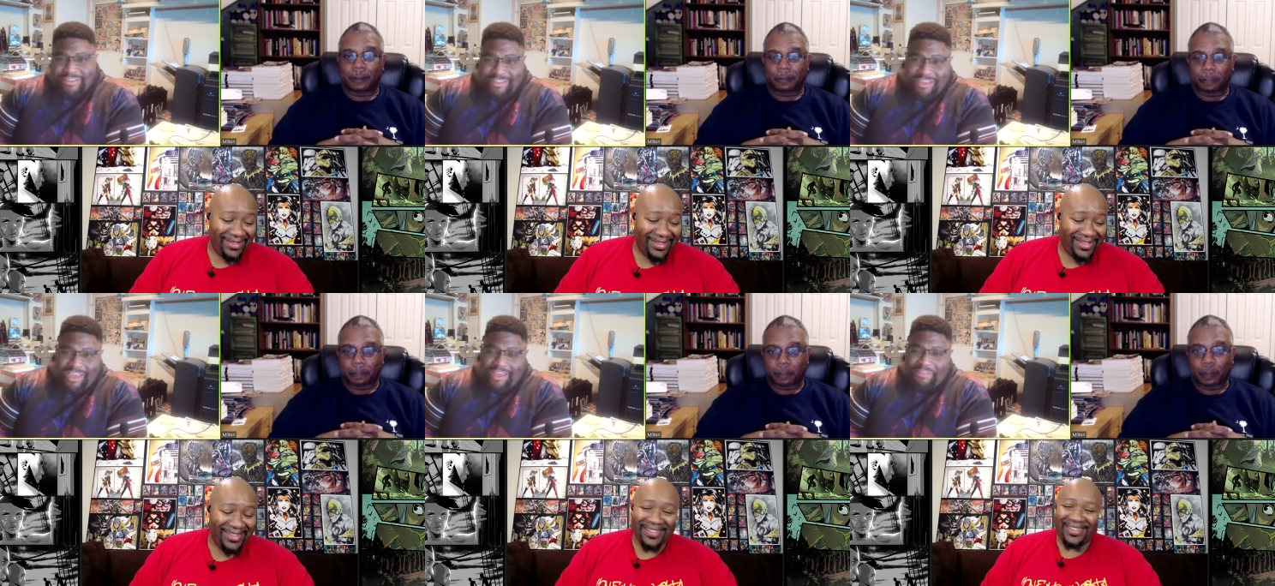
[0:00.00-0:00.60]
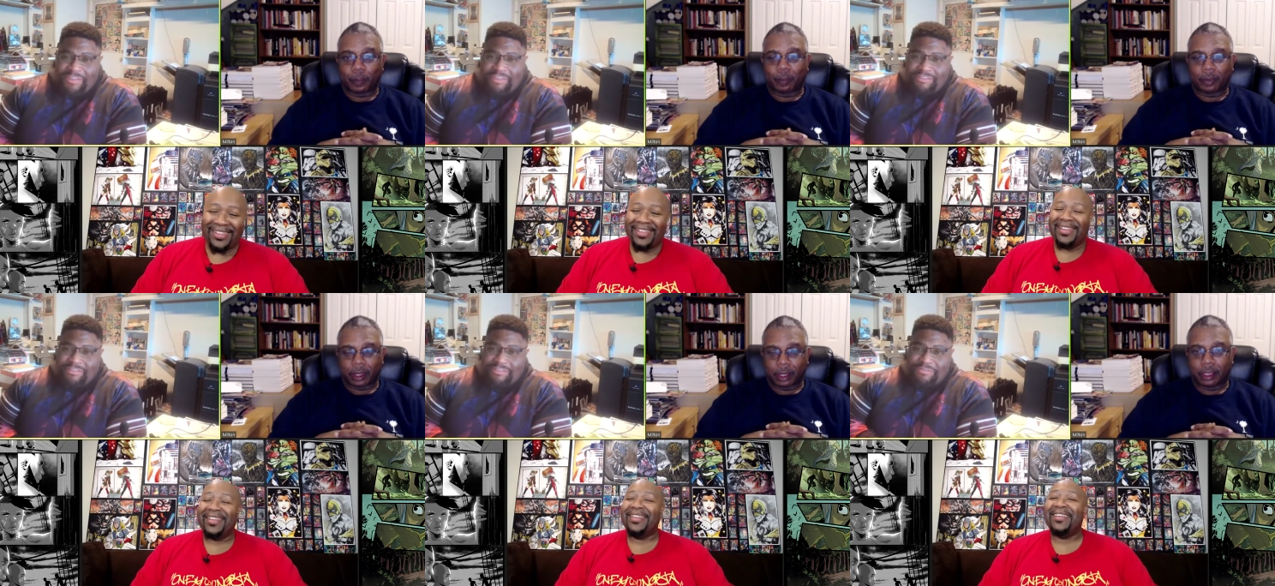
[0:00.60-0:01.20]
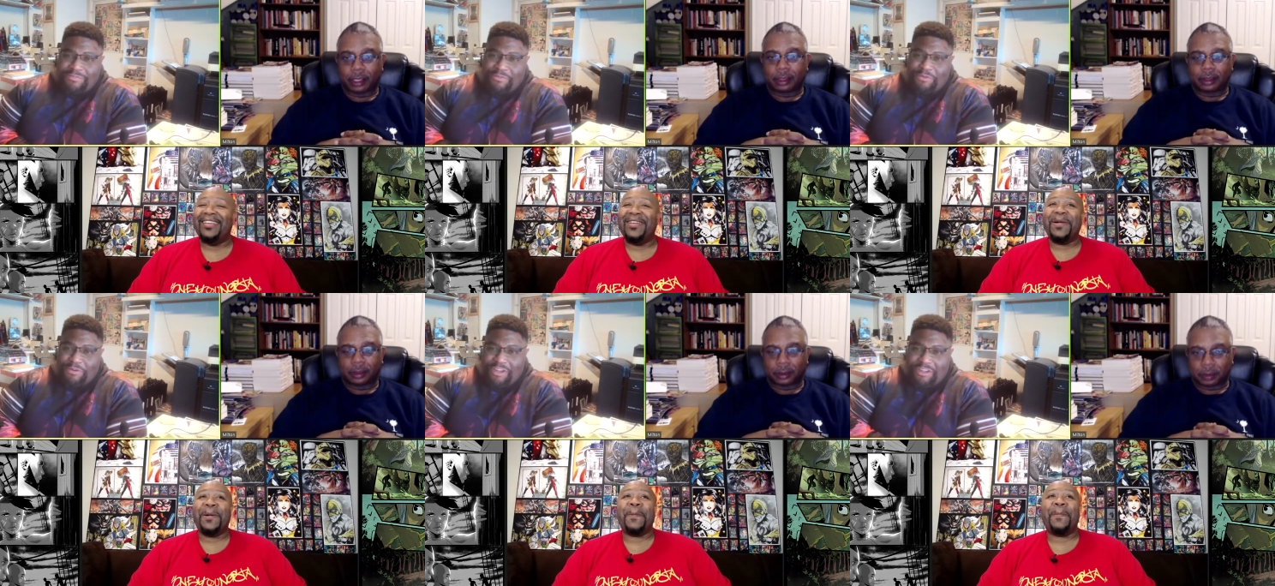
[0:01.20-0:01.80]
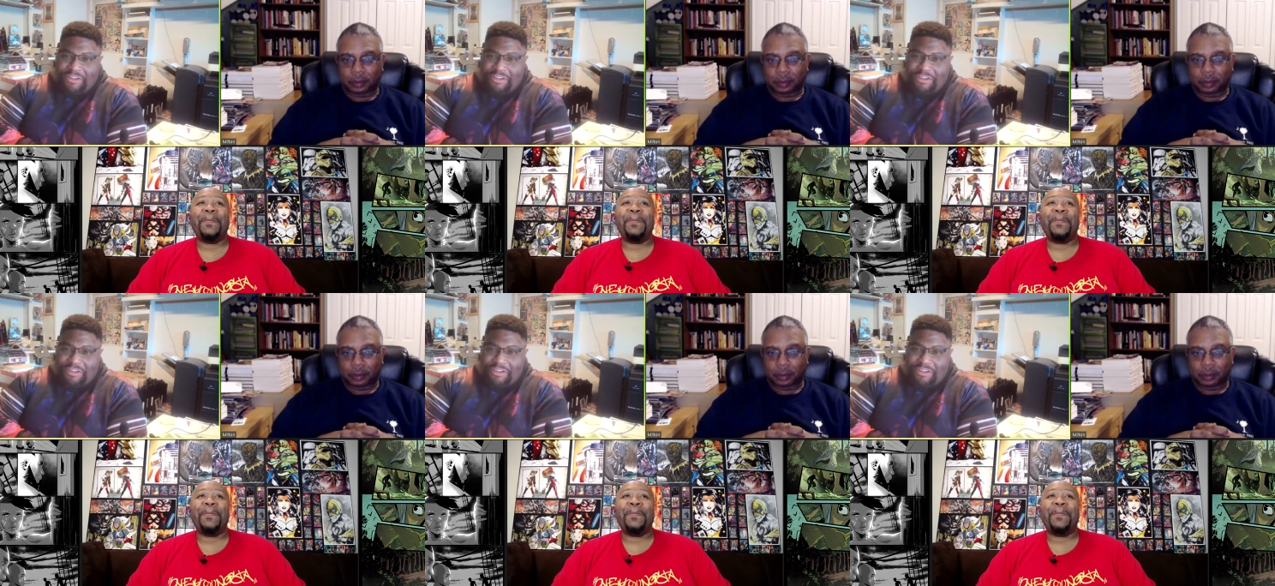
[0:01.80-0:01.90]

Speaker 1: yeah, I think it's a foregone